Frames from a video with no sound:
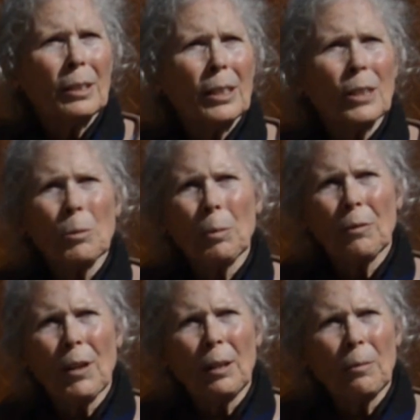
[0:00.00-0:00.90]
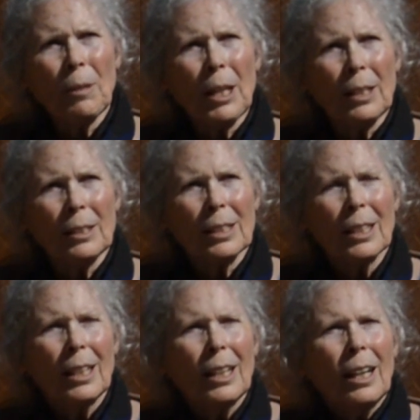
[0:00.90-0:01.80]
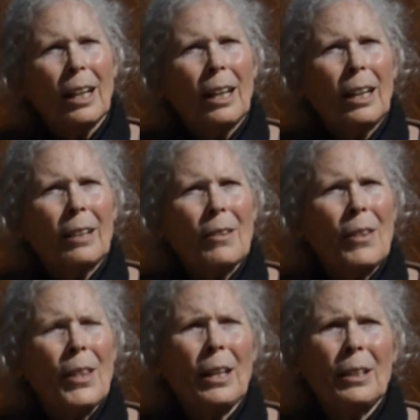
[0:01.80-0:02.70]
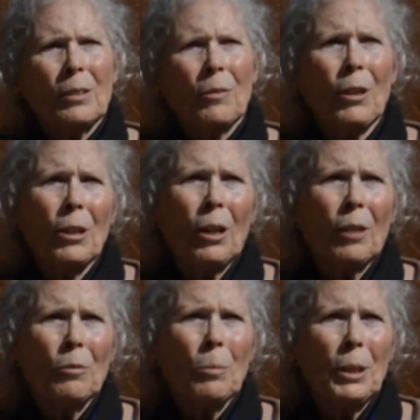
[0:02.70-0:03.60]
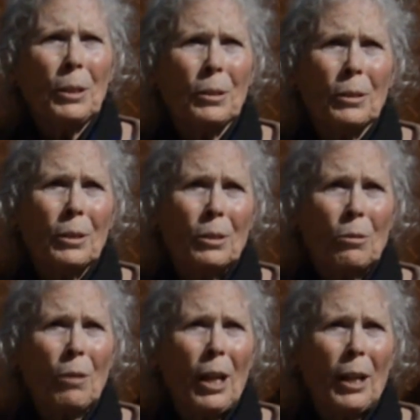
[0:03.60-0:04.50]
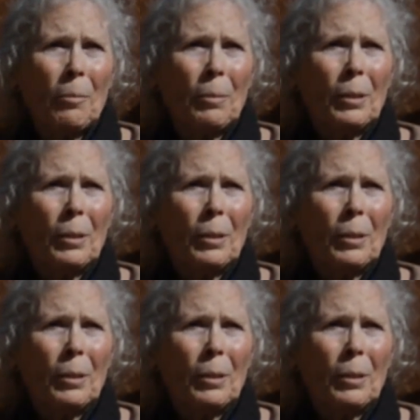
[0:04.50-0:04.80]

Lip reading: such profound ways that it's very hard for me to describe.